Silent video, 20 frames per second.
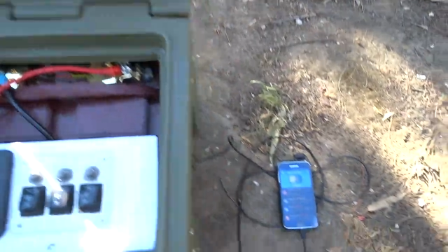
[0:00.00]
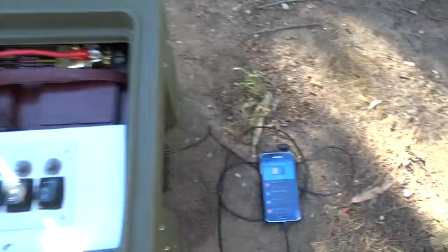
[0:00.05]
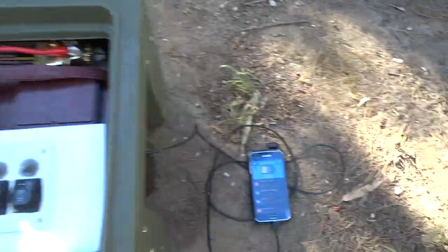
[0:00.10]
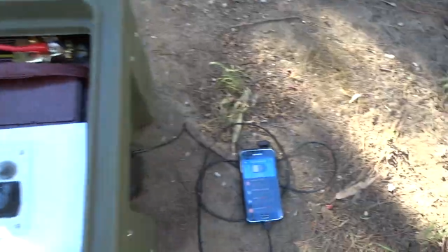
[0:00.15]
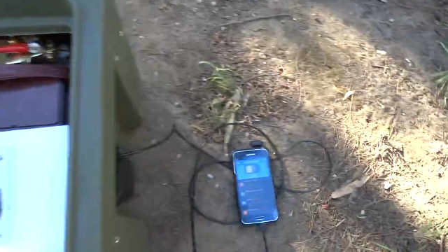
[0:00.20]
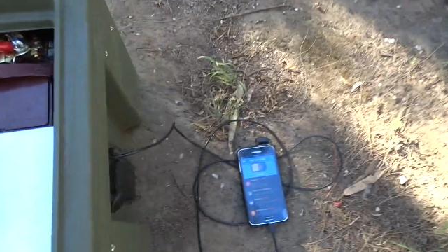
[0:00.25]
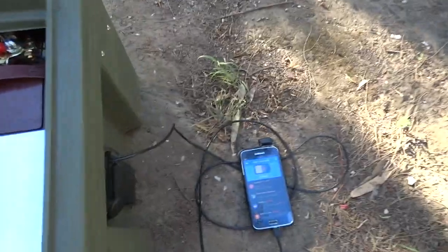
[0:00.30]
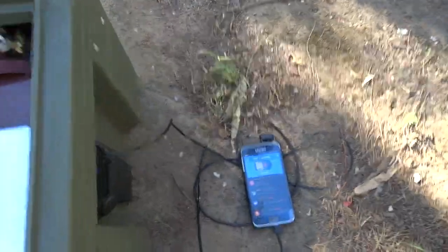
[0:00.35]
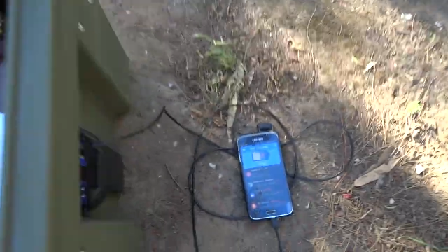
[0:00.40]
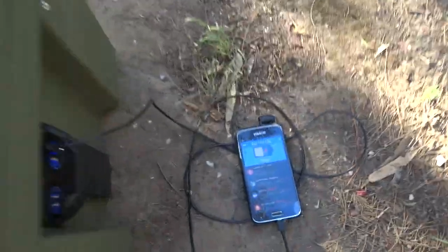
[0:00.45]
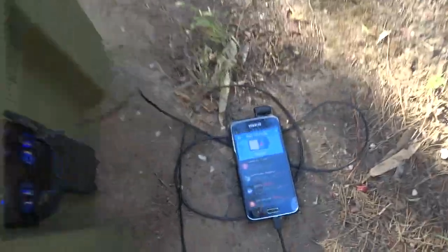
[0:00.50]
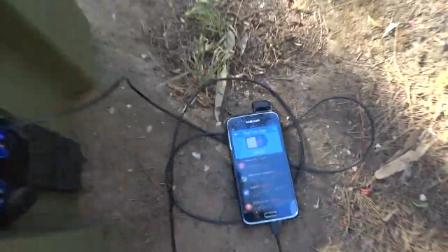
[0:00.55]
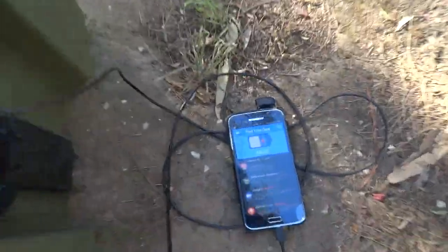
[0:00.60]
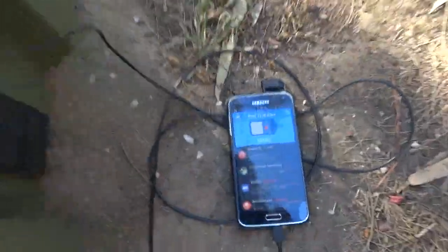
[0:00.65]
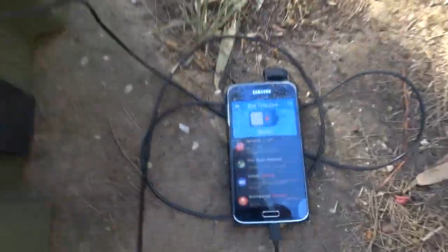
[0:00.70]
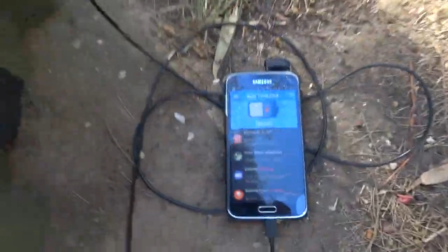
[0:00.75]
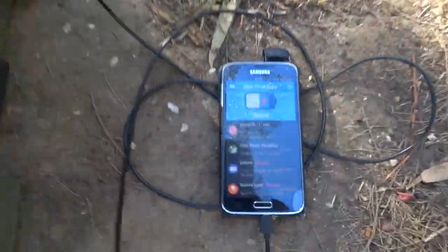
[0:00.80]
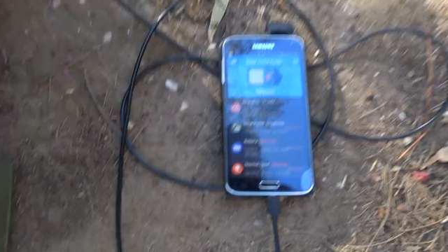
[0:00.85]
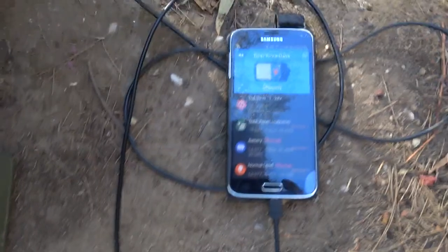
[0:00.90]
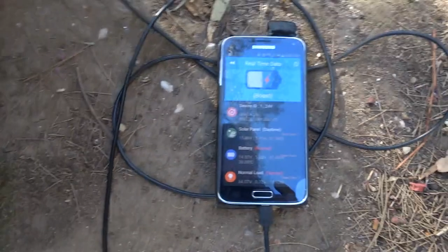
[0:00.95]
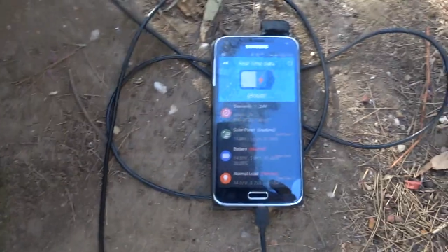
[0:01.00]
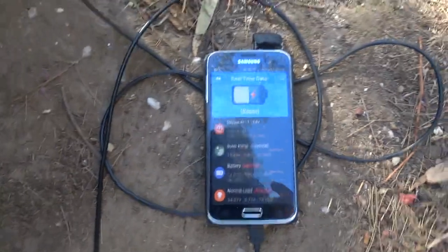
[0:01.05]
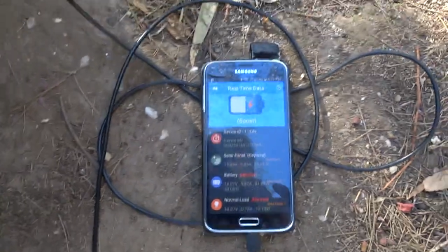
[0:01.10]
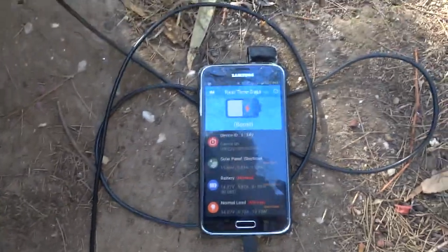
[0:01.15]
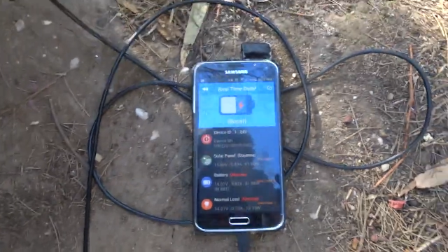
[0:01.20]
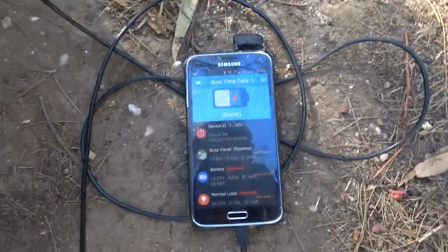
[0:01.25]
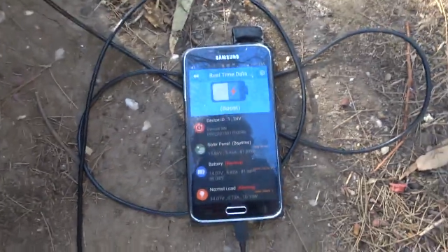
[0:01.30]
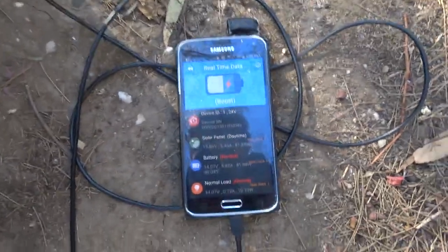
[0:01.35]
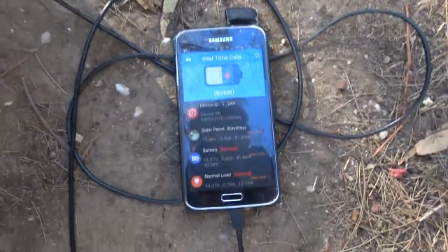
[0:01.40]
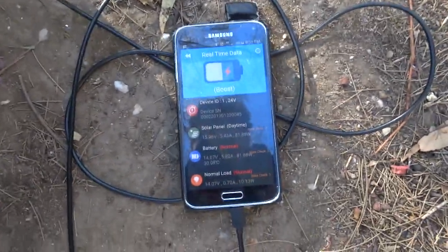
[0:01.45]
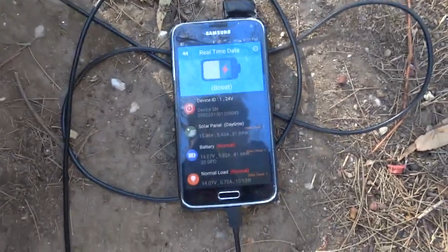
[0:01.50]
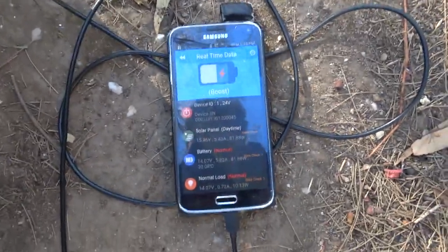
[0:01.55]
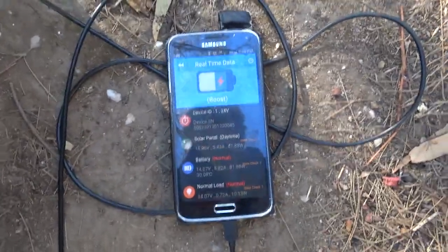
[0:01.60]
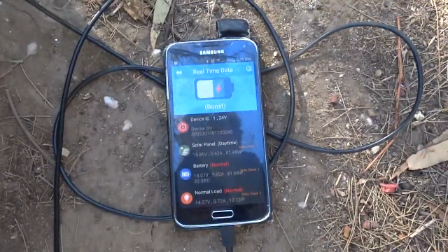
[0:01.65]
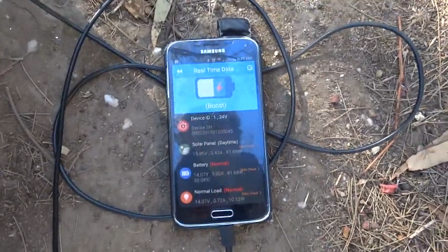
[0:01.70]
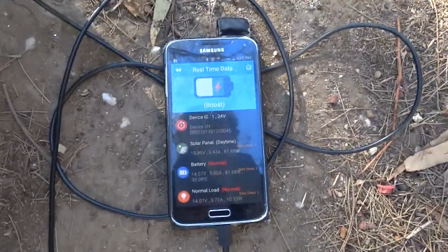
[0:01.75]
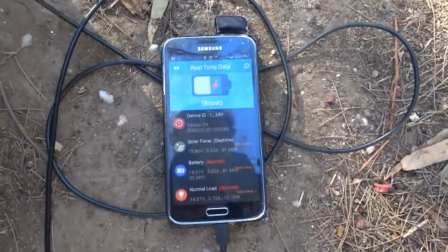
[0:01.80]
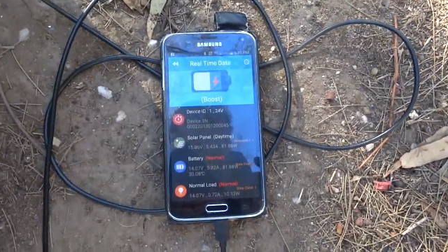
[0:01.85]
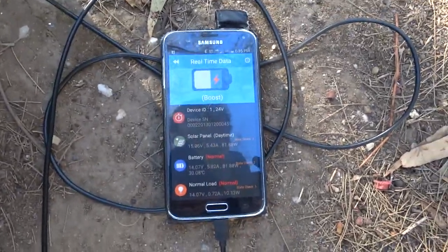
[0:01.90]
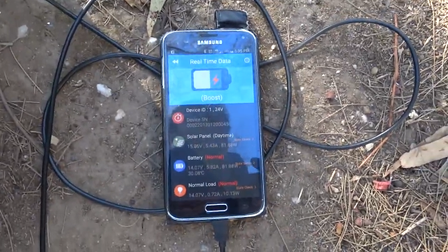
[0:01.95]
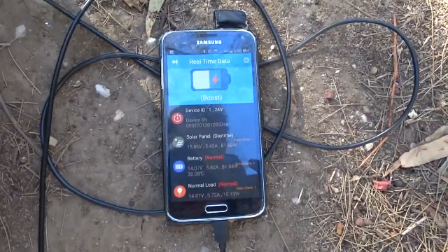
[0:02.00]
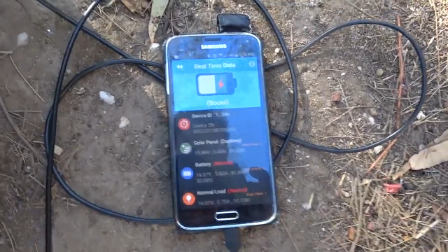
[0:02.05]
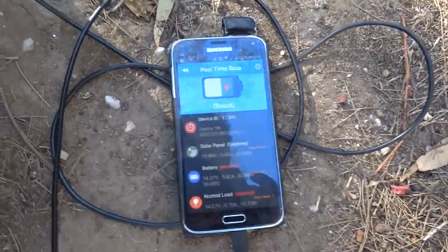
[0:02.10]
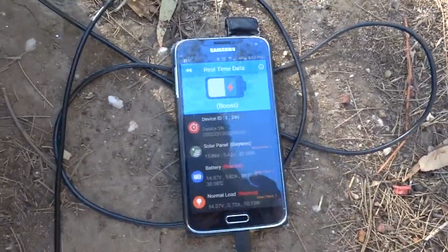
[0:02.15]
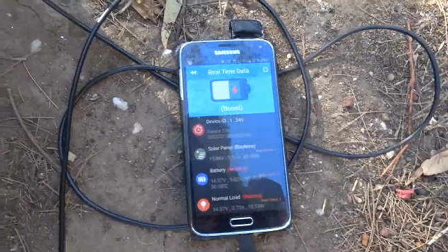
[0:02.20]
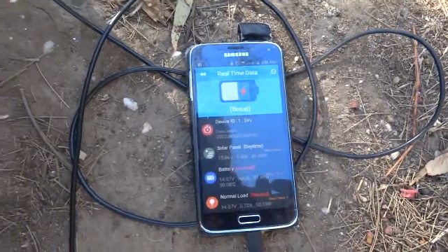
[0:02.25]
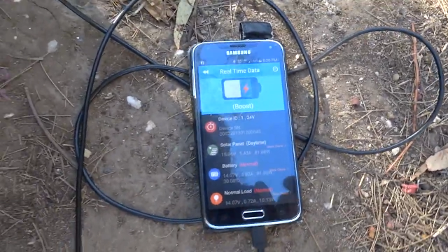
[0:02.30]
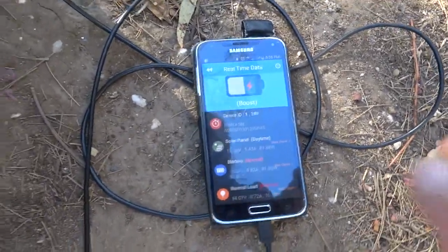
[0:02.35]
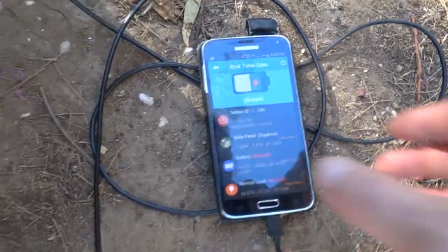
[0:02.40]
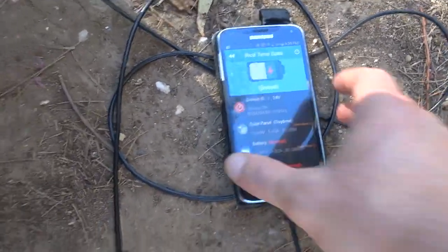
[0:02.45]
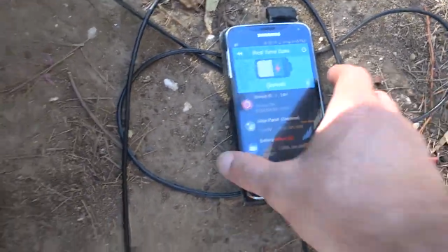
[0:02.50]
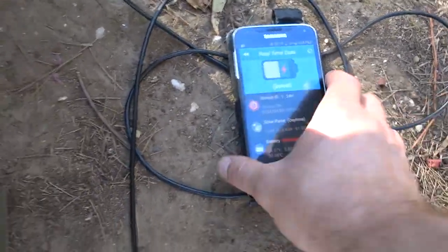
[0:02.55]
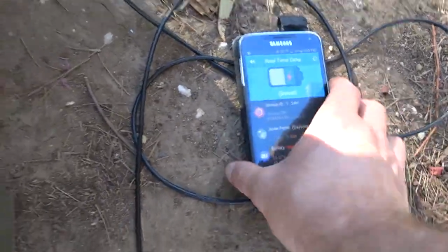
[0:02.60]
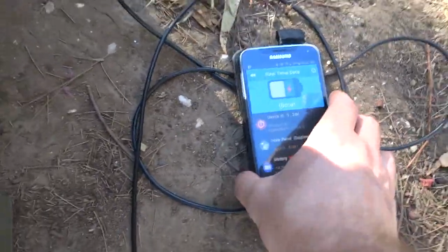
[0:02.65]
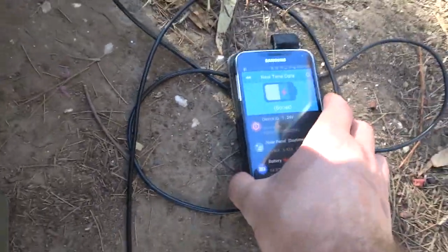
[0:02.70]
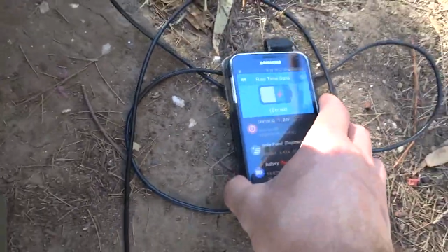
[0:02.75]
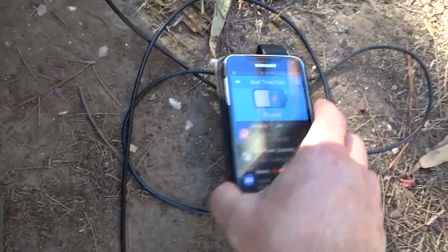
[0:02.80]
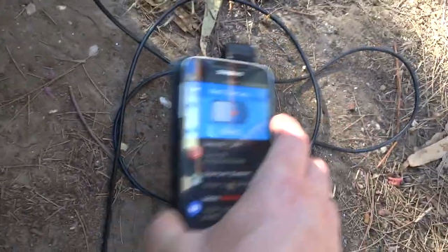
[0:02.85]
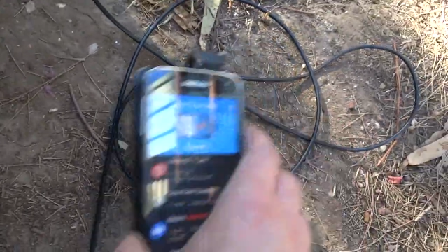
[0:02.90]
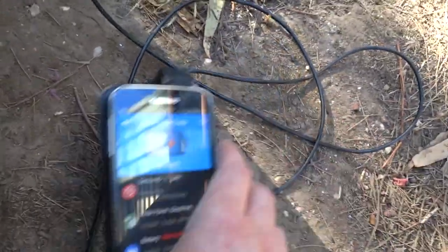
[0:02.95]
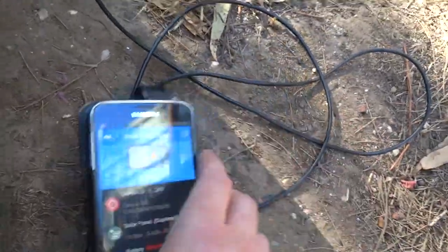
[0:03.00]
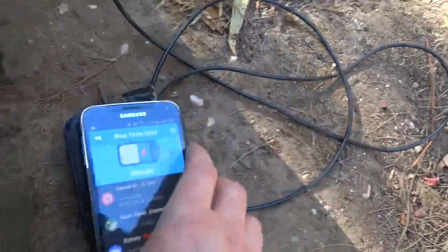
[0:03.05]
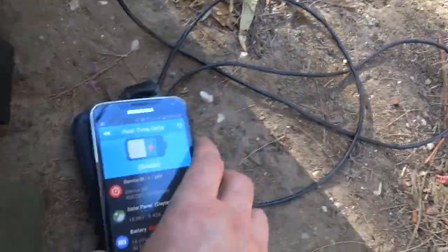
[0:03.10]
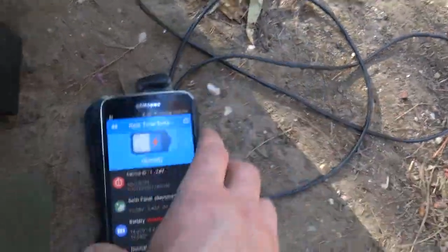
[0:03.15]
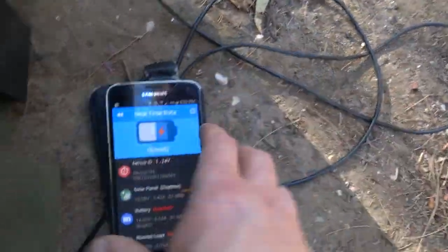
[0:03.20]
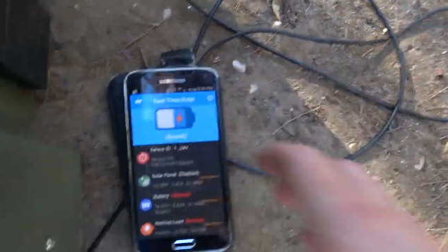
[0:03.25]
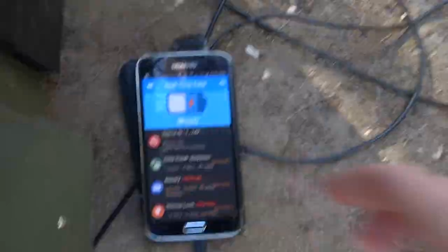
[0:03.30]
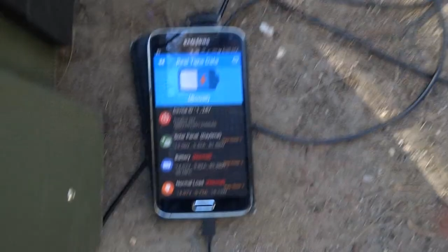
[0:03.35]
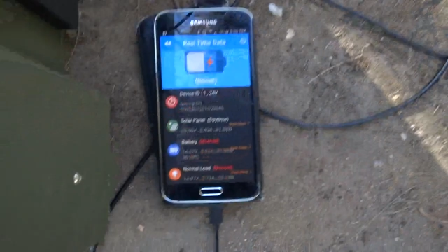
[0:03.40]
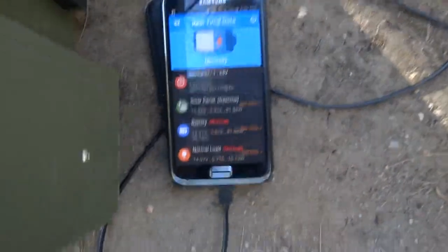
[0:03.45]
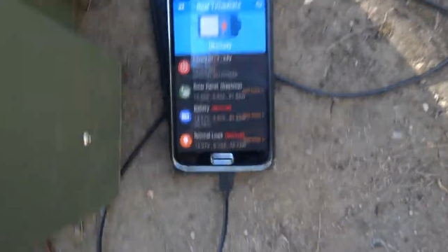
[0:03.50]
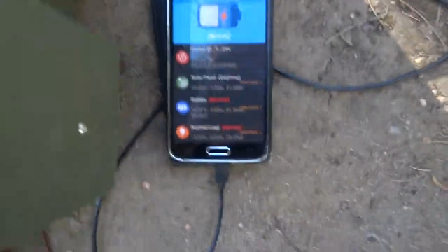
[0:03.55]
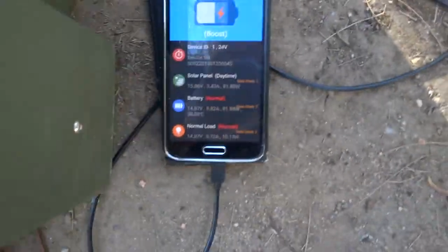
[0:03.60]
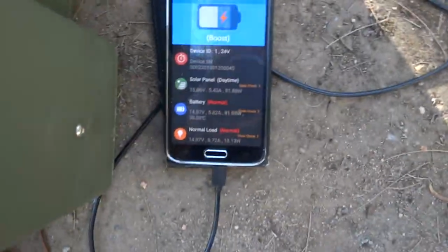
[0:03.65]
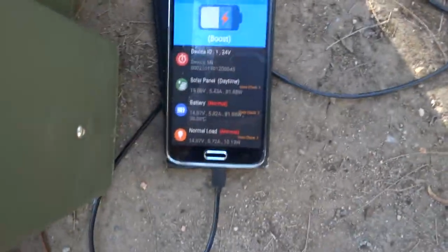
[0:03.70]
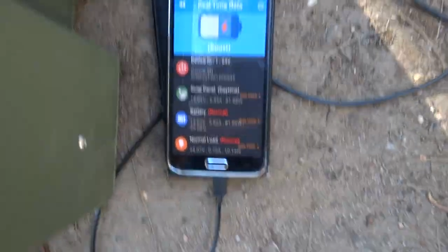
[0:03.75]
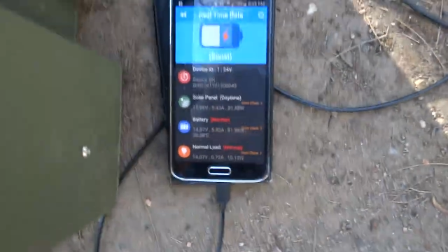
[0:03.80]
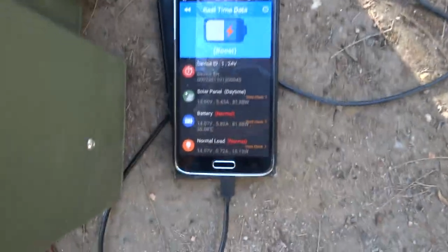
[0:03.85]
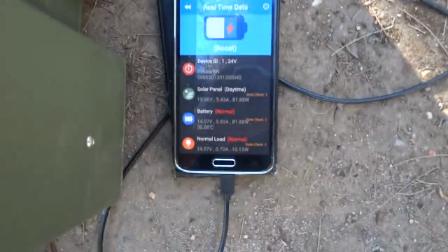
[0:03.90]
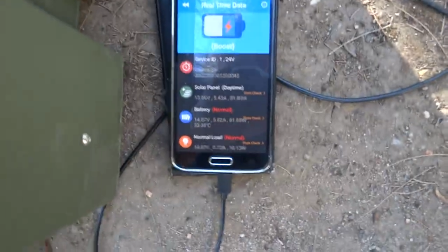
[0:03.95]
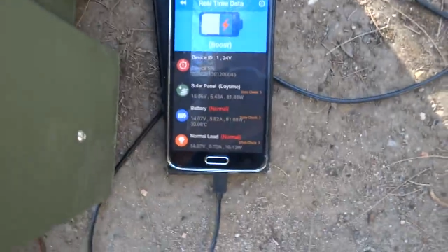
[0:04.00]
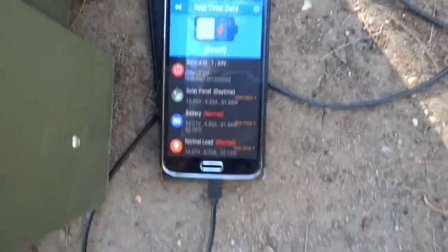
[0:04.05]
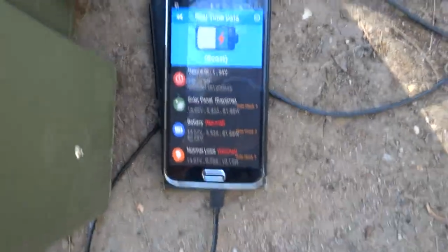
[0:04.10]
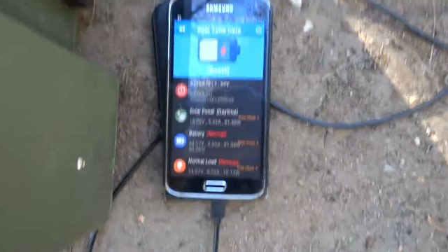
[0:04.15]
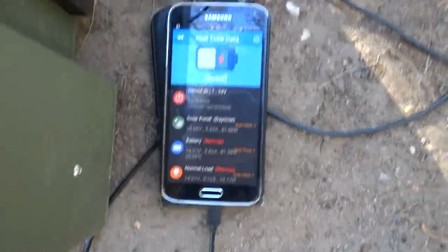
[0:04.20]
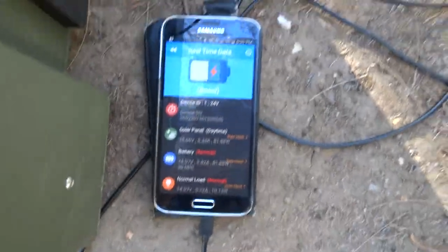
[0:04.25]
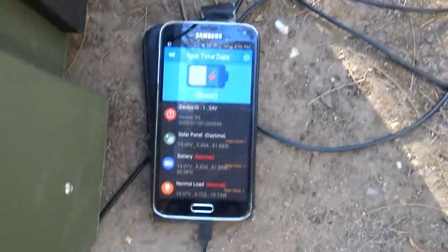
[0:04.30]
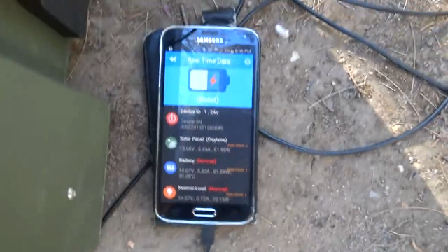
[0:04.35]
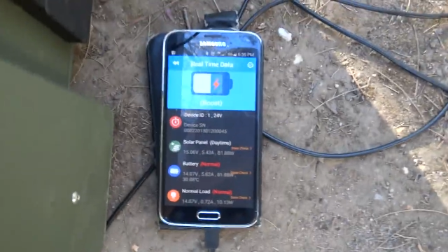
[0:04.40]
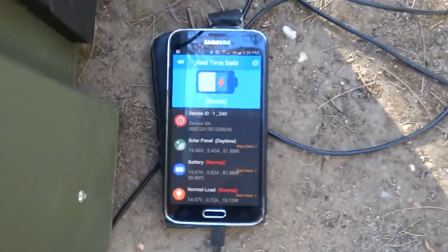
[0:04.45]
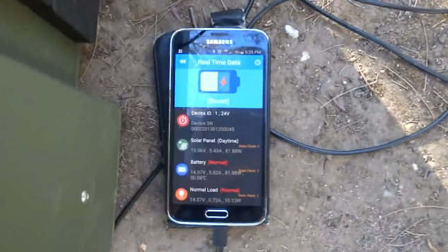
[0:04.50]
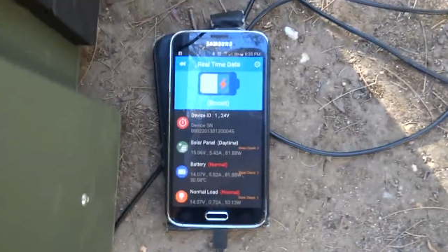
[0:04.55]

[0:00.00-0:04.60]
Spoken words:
[unreadable: no face in view]